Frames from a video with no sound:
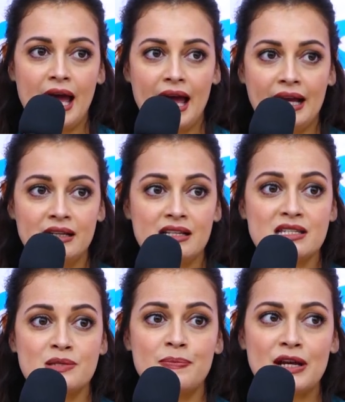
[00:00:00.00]
and
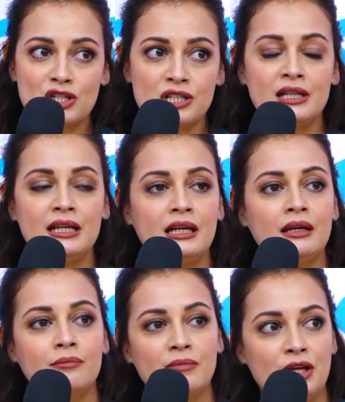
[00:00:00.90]
especially
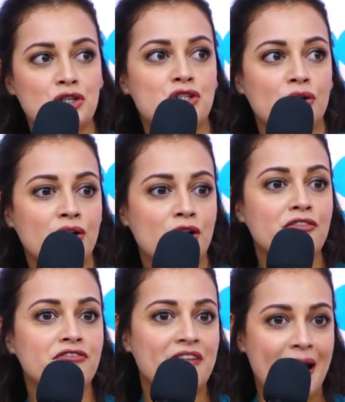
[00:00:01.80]
make sure your
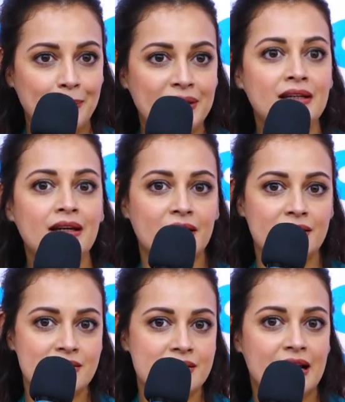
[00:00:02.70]
family
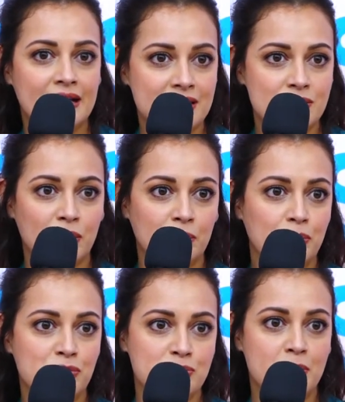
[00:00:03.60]
understands what
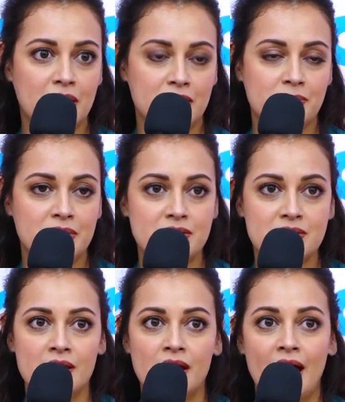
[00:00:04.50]
postpartum
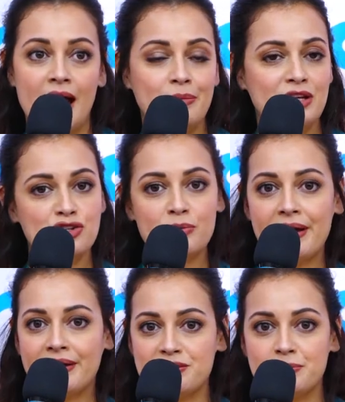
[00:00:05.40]
is. I made sure
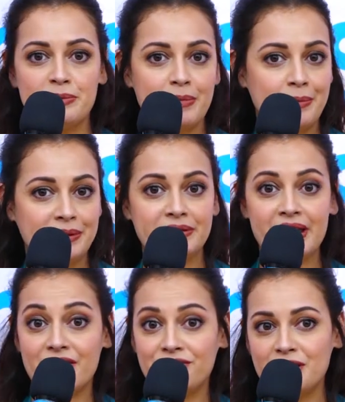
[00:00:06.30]
my husband, my mother,
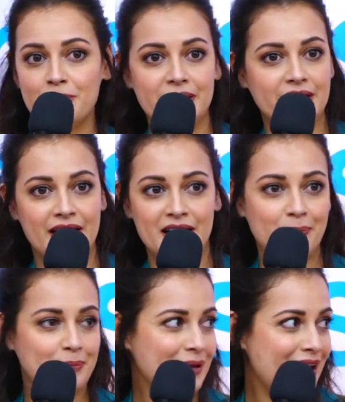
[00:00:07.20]
everybody read
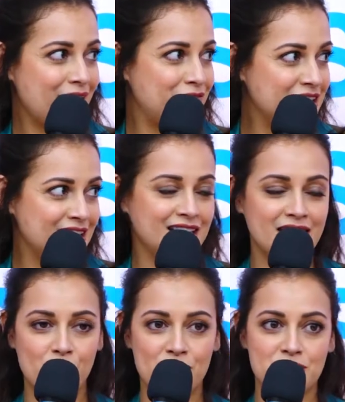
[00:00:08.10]
up everything
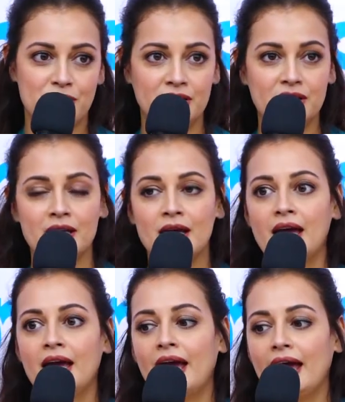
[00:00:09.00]
there was on it,
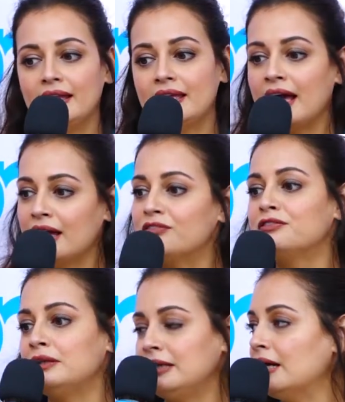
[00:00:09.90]
and
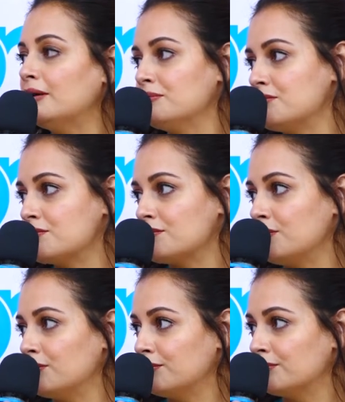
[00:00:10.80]
thankfully I was, you
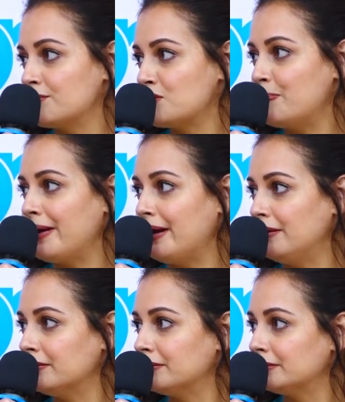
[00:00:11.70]
know, spared.